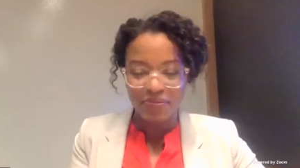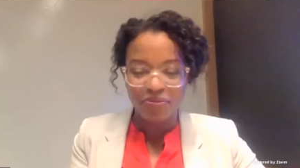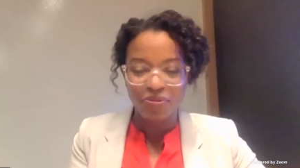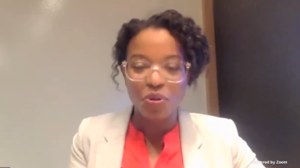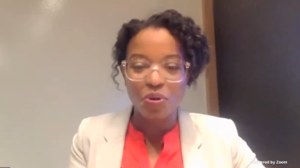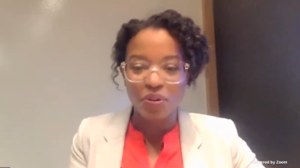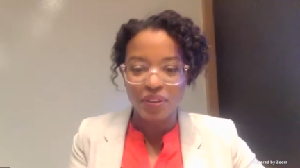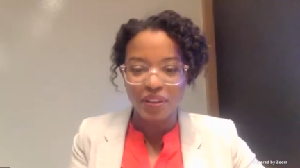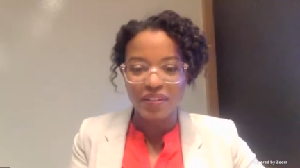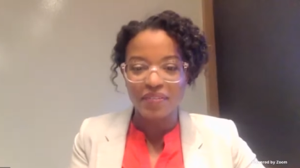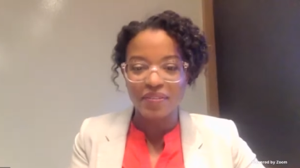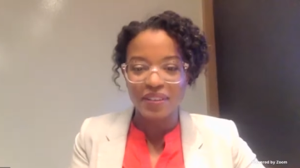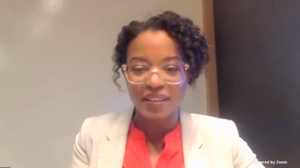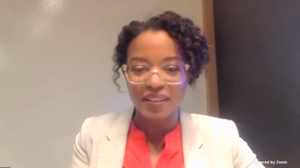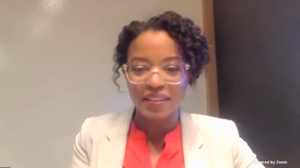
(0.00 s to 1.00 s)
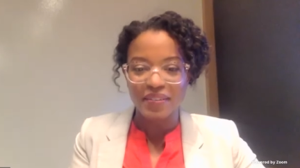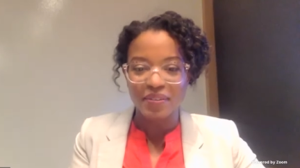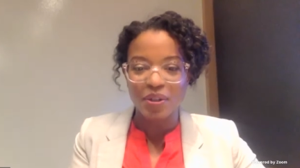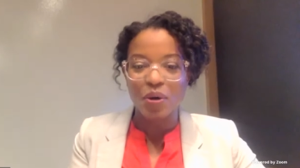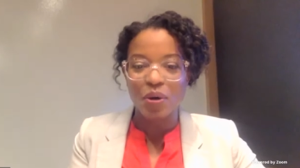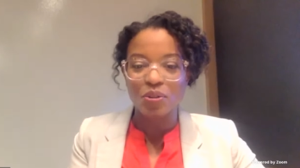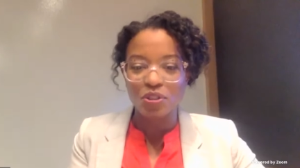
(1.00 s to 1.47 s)
For the the
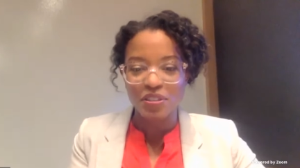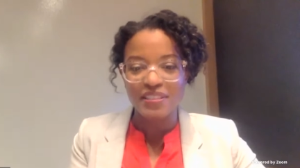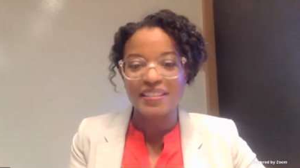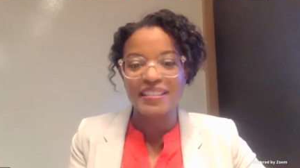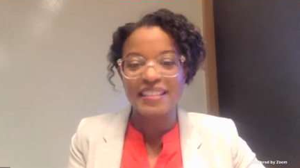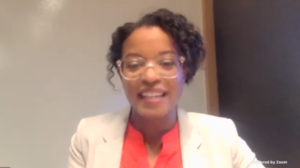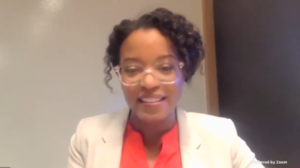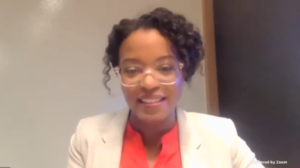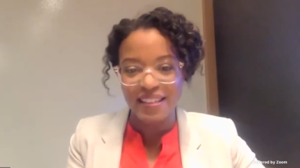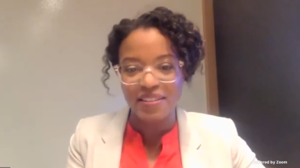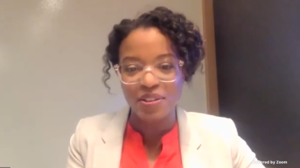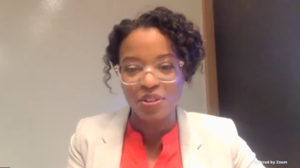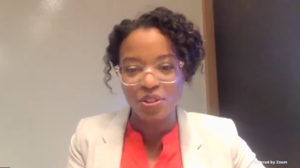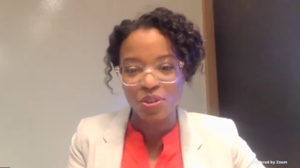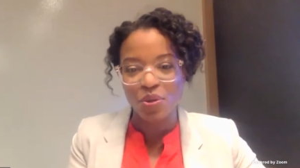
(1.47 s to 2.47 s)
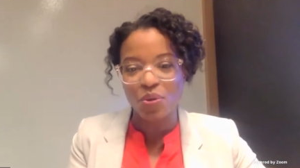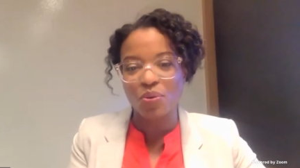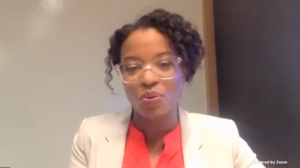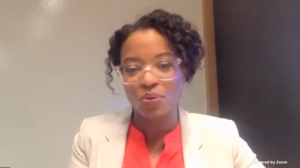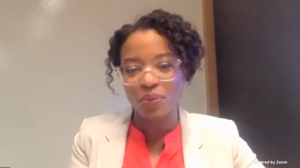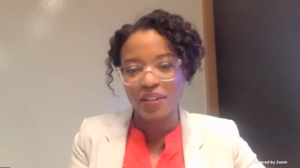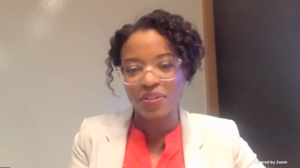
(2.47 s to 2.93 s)
cultures, yes, that's the
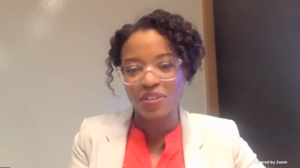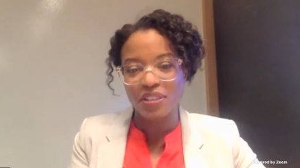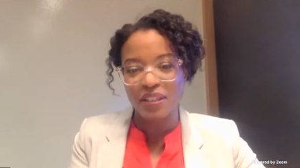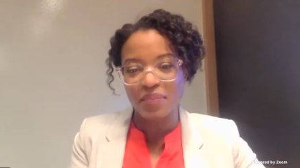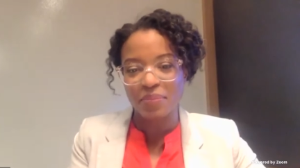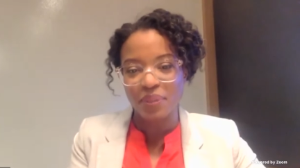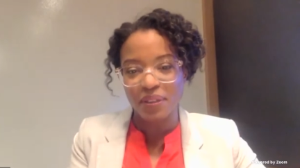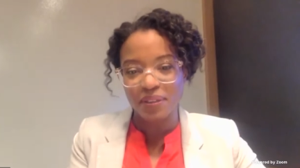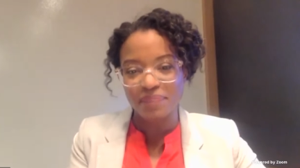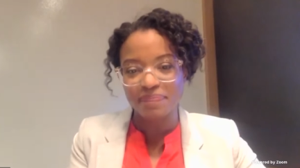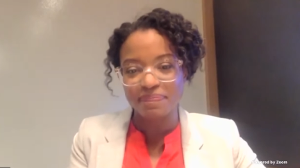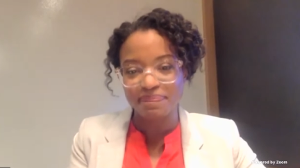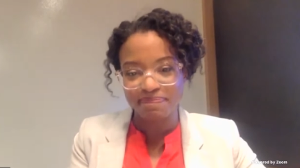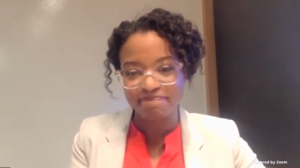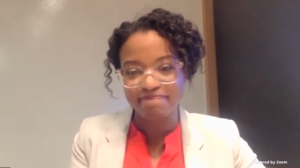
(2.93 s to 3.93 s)
sole energy input. Mm-hmm.